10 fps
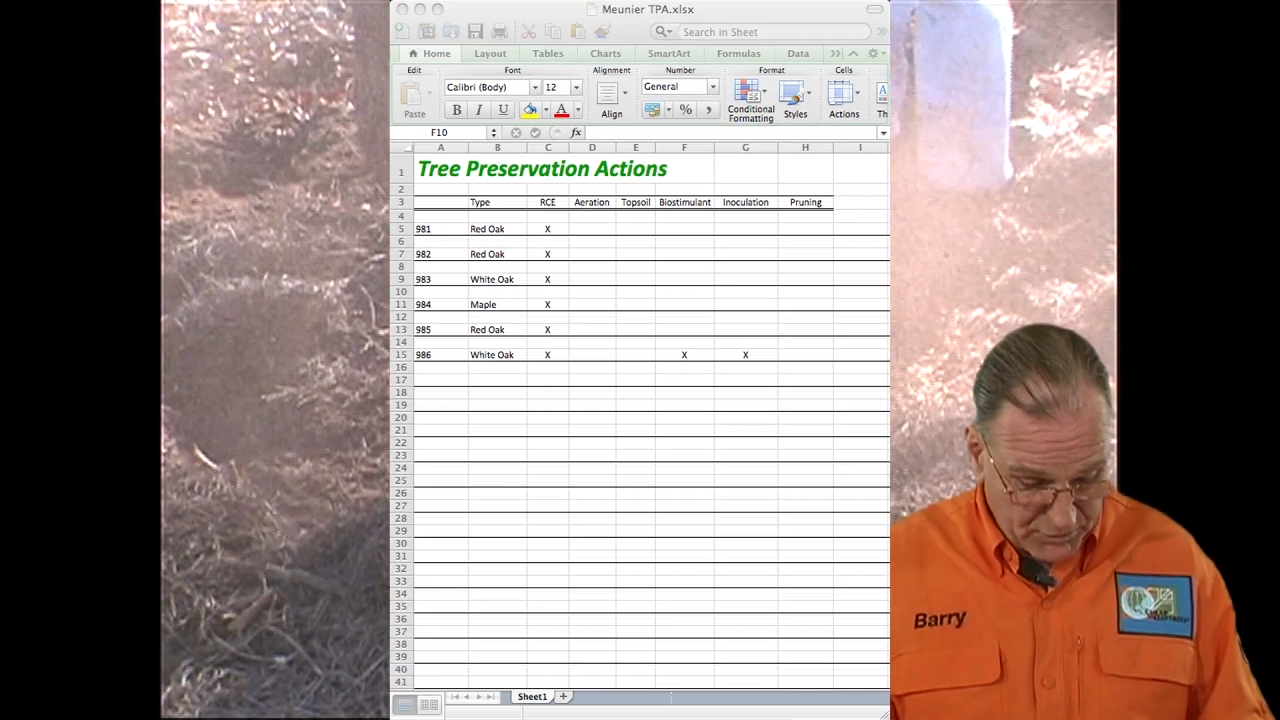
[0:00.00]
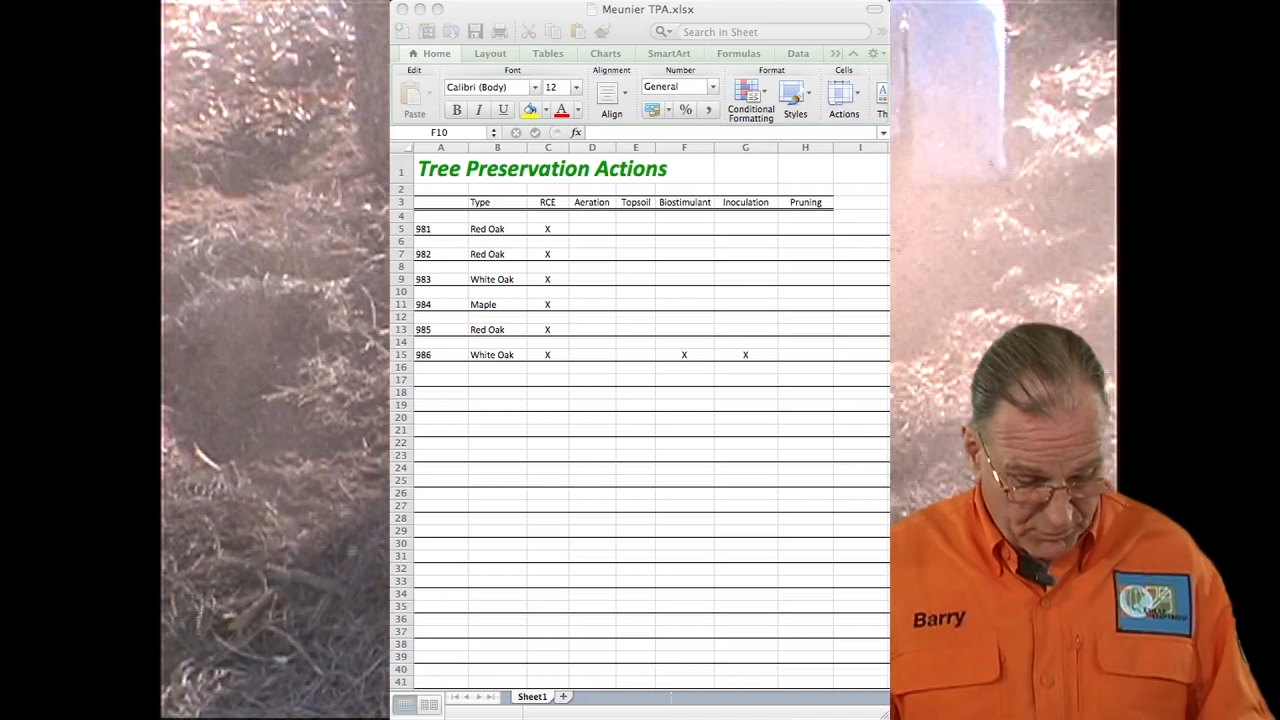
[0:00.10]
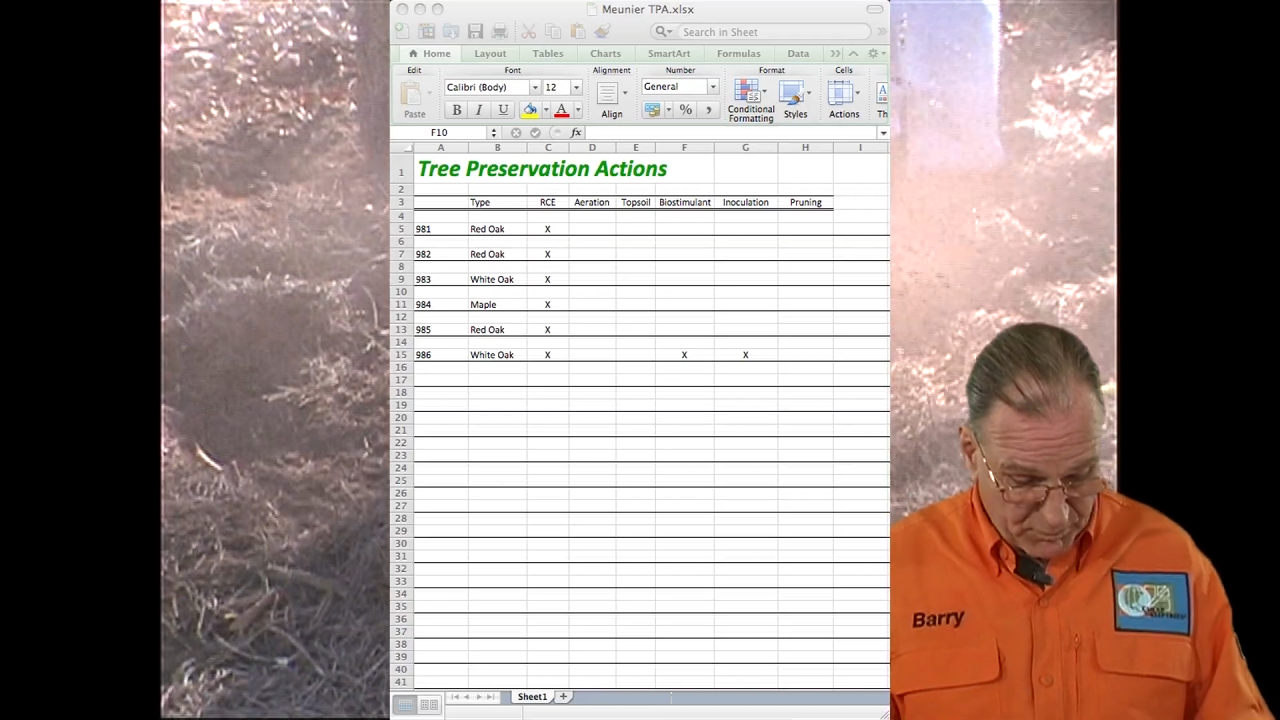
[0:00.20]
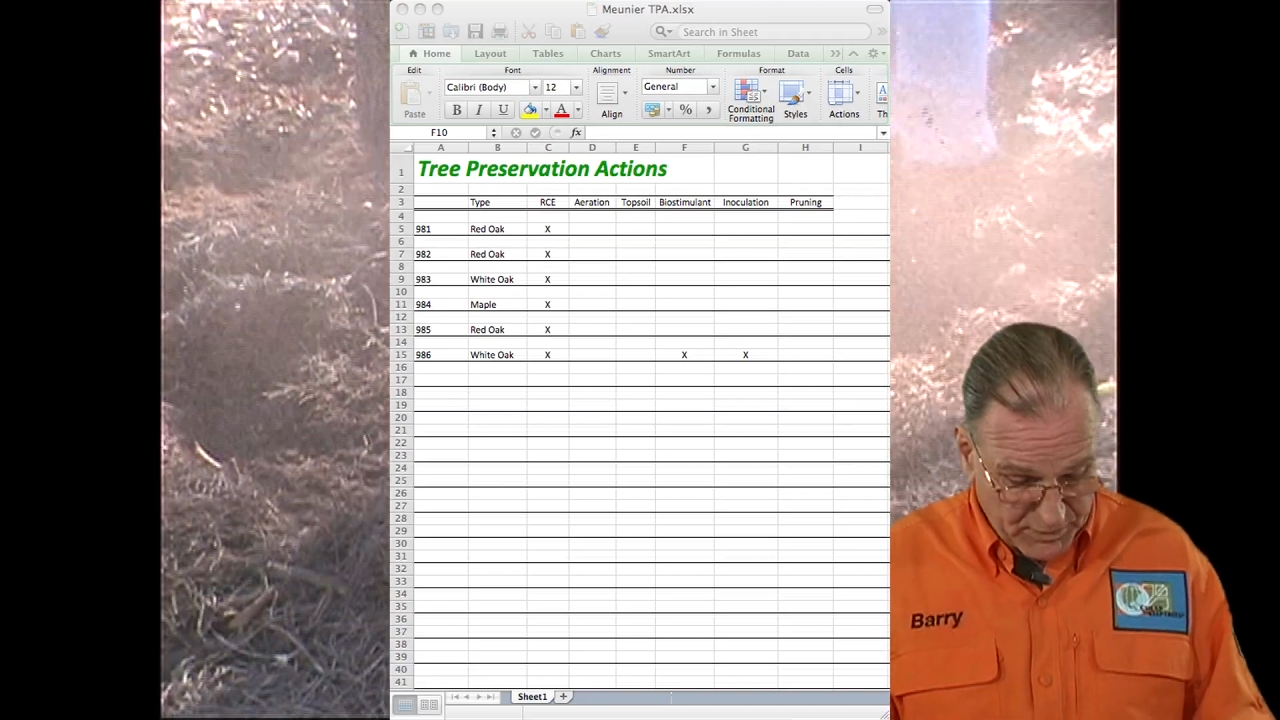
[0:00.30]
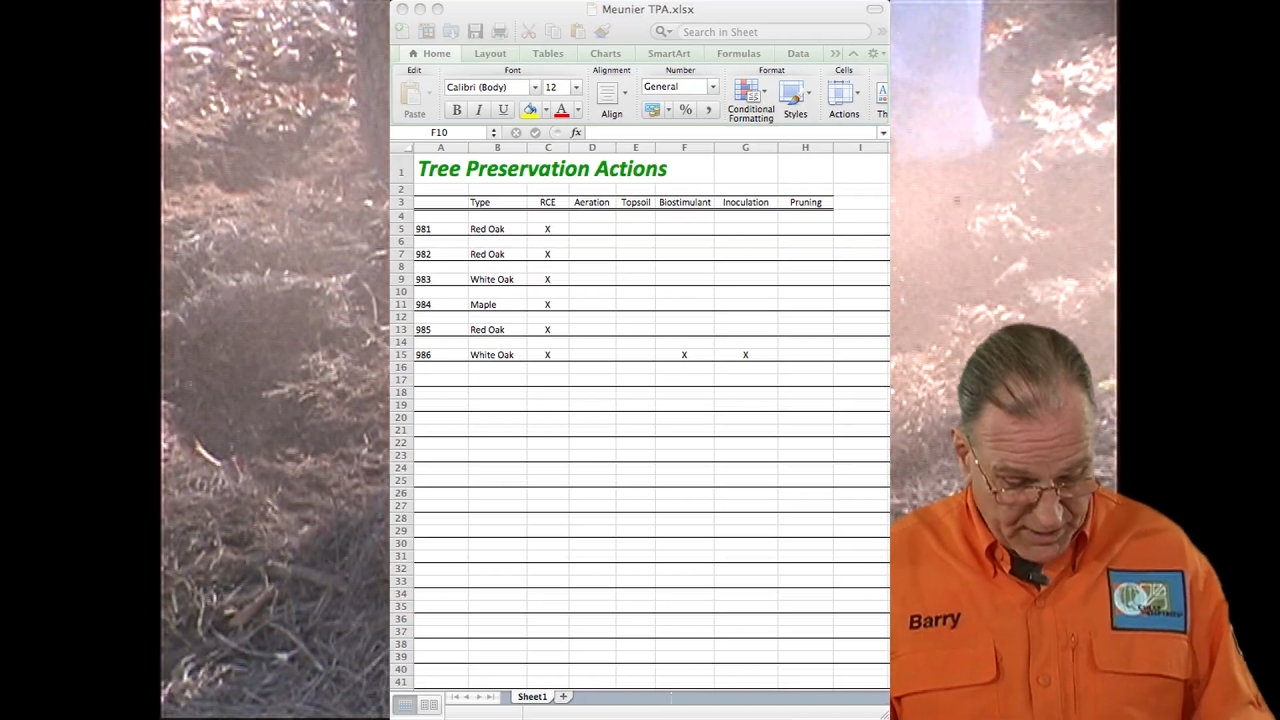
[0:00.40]

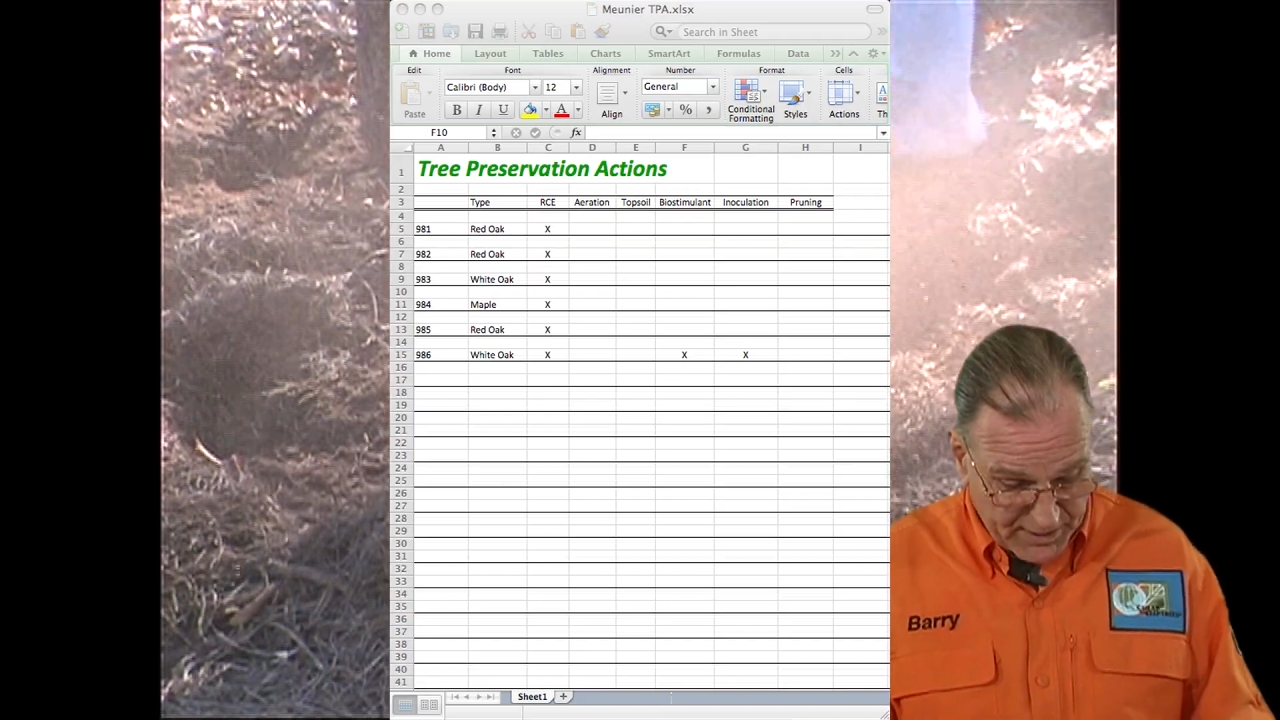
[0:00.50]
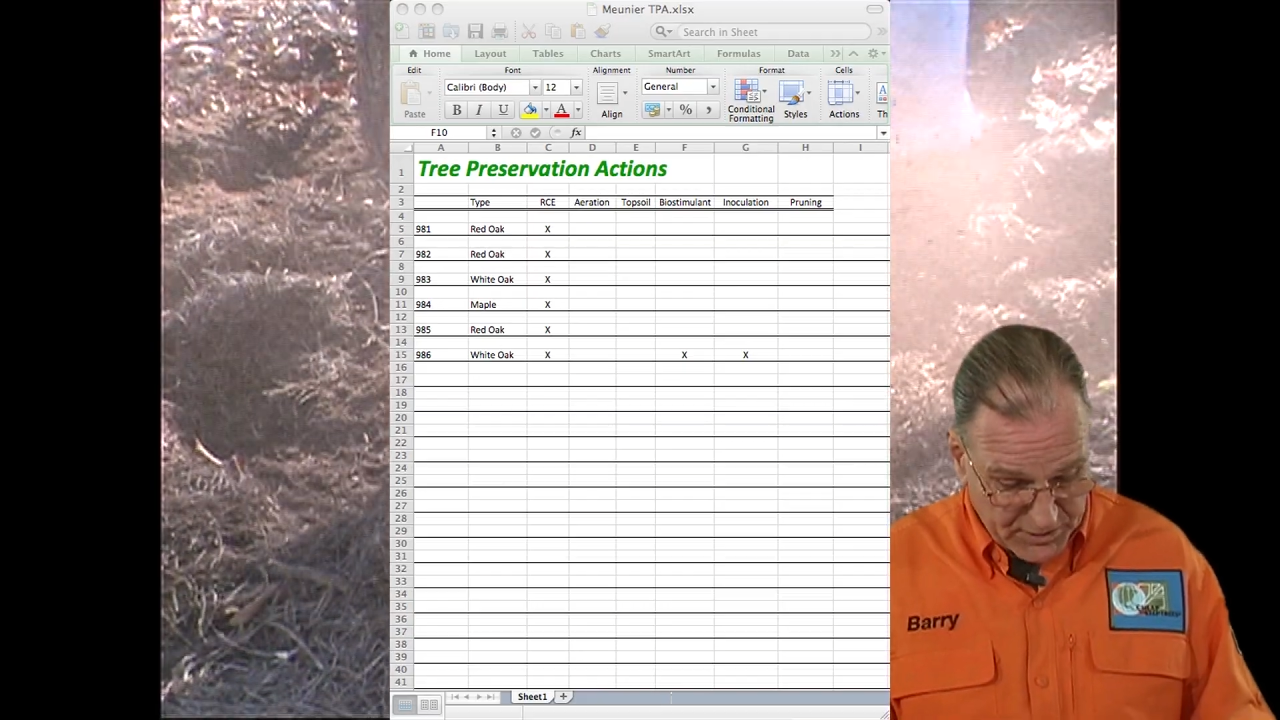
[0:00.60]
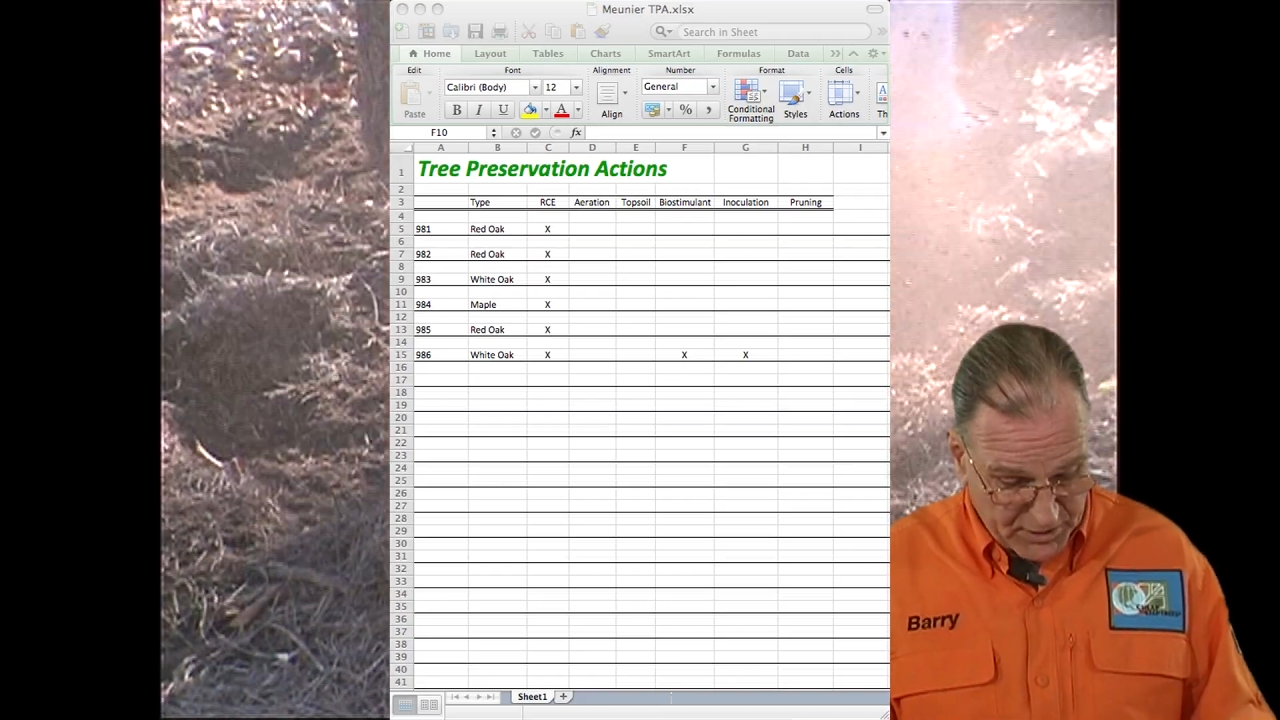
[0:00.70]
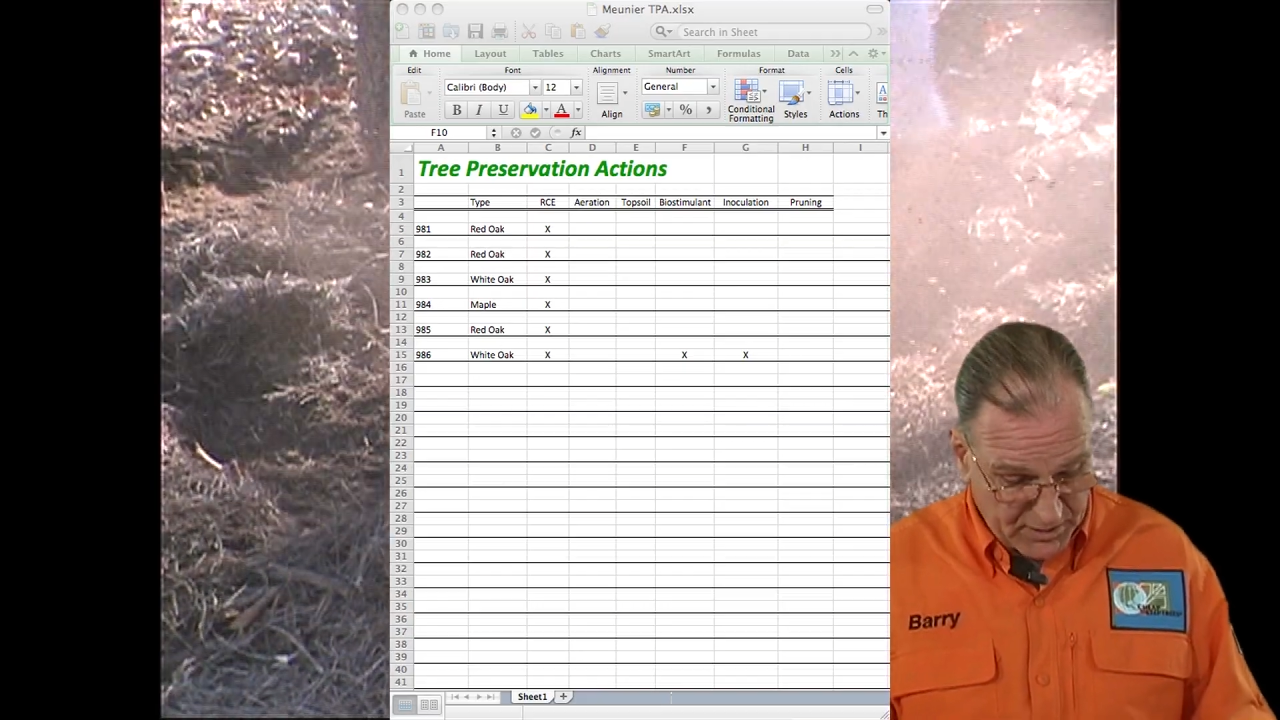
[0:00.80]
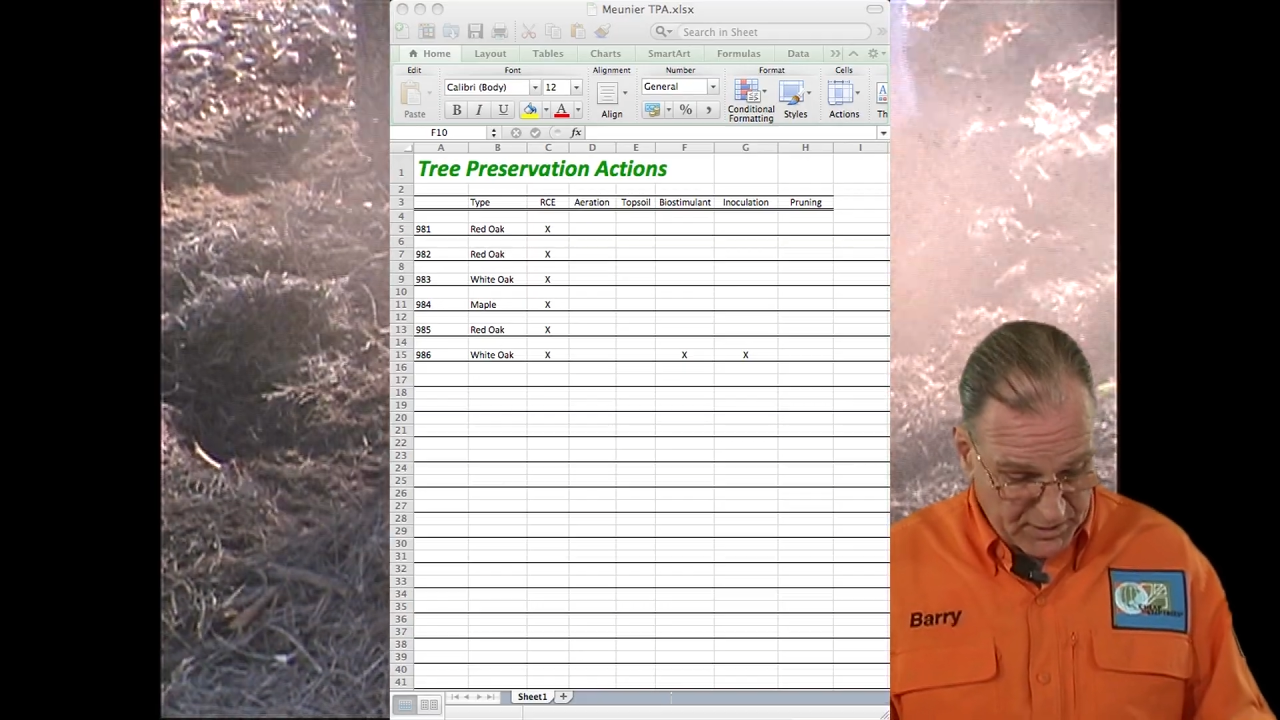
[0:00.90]
for
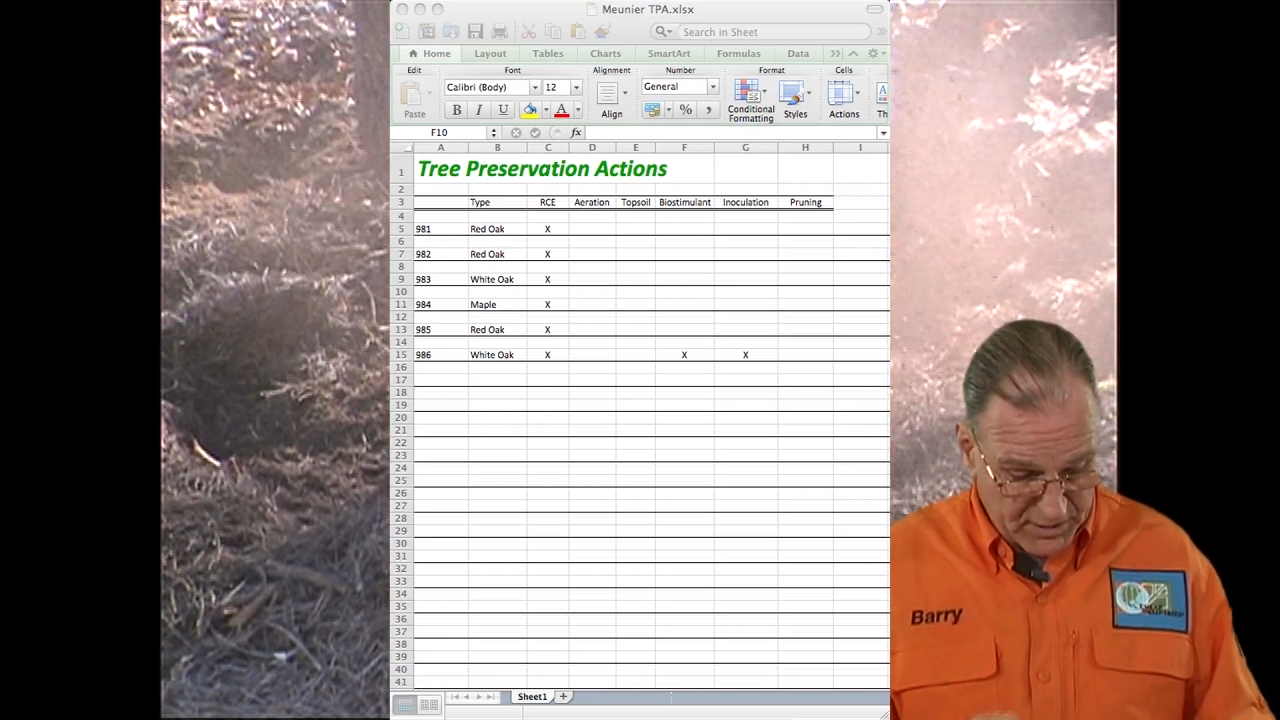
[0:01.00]
retention,